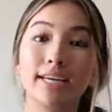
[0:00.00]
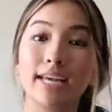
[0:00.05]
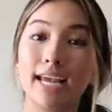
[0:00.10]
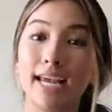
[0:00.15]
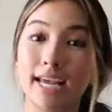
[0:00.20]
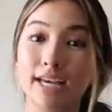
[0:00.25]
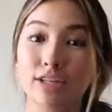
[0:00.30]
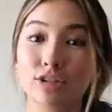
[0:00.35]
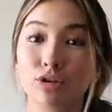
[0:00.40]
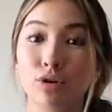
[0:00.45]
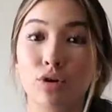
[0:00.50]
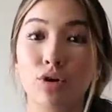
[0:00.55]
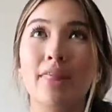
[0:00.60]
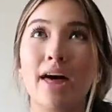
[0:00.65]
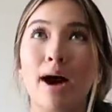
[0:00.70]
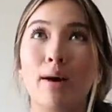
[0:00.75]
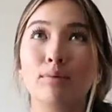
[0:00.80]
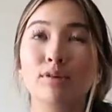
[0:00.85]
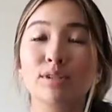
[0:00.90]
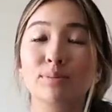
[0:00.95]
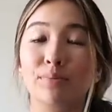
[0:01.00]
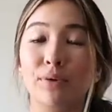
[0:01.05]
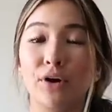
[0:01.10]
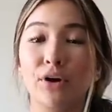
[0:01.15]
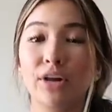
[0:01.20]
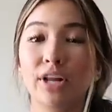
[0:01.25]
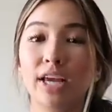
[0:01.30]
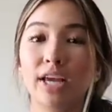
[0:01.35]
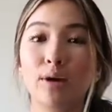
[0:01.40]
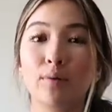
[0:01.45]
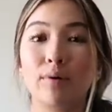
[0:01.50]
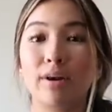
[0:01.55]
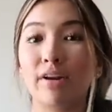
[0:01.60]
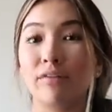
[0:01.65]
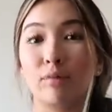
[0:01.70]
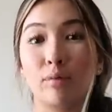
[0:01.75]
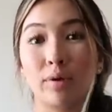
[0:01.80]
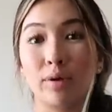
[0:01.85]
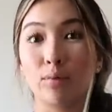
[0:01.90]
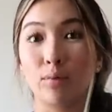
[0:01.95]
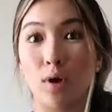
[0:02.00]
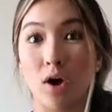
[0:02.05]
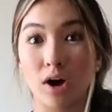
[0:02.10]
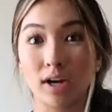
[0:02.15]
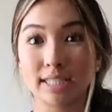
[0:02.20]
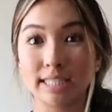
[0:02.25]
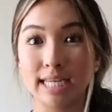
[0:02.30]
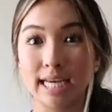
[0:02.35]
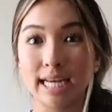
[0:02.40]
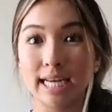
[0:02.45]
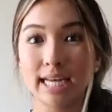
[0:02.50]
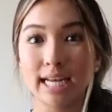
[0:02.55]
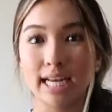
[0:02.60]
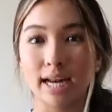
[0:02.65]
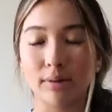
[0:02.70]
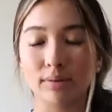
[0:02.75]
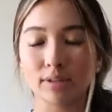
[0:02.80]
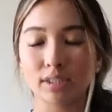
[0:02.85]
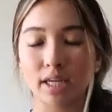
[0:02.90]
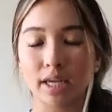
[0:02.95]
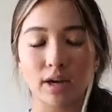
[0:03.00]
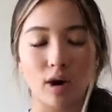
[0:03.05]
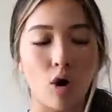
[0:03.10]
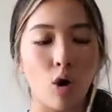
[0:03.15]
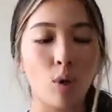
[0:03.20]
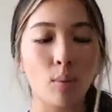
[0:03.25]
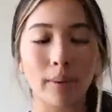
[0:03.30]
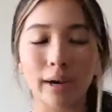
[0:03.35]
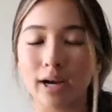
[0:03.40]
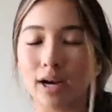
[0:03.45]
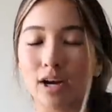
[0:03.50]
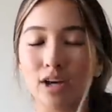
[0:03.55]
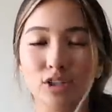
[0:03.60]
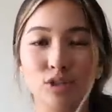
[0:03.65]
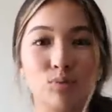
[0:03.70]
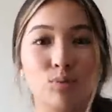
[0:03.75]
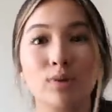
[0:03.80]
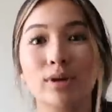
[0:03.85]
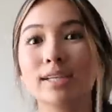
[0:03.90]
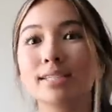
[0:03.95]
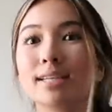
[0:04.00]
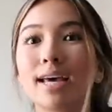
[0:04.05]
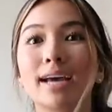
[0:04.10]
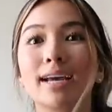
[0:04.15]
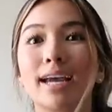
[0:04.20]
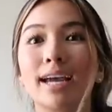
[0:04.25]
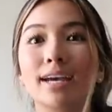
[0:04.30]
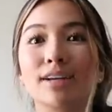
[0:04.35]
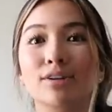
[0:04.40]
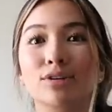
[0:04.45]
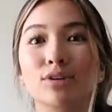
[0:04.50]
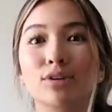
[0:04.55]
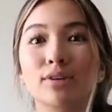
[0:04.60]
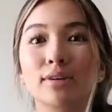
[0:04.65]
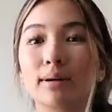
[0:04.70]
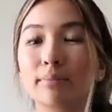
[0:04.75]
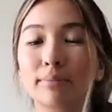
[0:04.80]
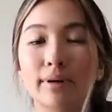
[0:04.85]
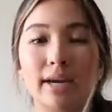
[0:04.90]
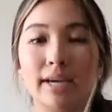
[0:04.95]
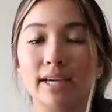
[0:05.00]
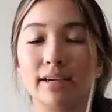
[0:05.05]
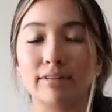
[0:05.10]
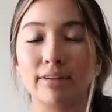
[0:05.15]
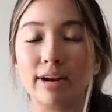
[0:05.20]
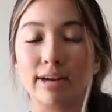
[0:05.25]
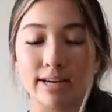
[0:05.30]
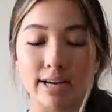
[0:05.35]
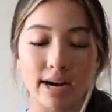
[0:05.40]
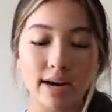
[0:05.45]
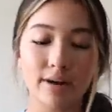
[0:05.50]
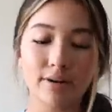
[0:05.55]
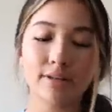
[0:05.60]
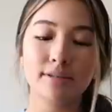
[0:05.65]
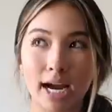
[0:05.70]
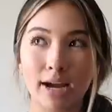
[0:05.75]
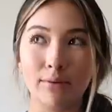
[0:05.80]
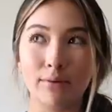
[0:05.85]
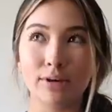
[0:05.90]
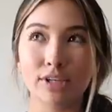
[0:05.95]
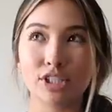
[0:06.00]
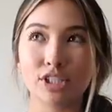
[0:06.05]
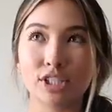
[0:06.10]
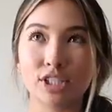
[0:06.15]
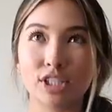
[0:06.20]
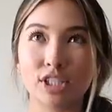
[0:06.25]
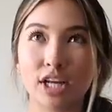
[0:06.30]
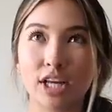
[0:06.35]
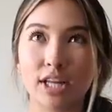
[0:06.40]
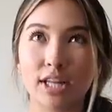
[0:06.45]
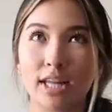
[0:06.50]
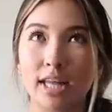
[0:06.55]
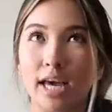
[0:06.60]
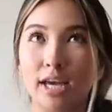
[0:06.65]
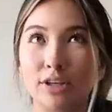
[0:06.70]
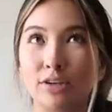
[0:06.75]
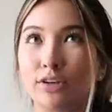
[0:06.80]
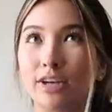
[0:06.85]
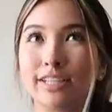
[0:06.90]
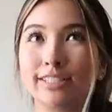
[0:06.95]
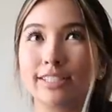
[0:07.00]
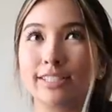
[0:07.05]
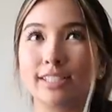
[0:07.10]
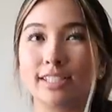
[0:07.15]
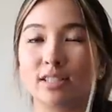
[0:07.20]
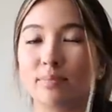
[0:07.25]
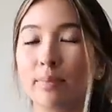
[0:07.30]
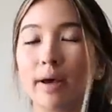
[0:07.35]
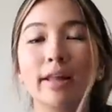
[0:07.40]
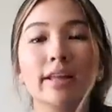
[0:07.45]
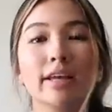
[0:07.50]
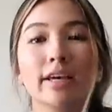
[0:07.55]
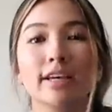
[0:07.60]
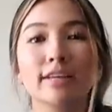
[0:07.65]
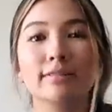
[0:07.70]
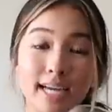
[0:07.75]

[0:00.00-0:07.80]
a candle that was burning whenever we walked in, and I was like, oh my gosh, what is that candle? I'm buying it right now. I wish that you guys could smell it.